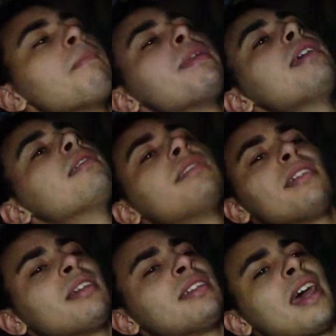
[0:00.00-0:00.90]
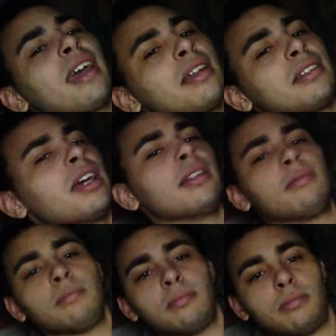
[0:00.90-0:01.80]
beat Attack on Titan.
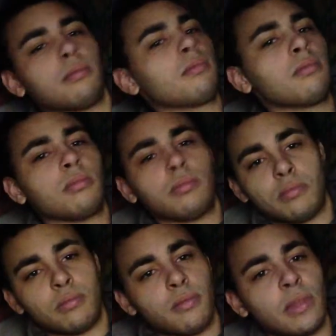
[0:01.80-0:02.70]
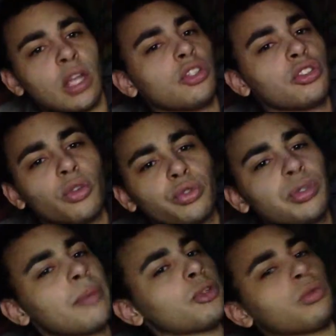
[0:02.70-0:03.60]
Just those
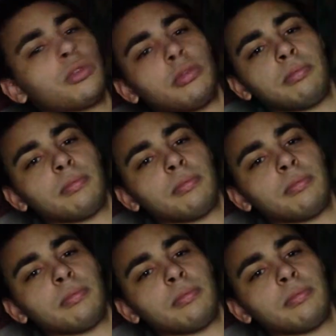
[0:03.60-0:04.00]
three episodes.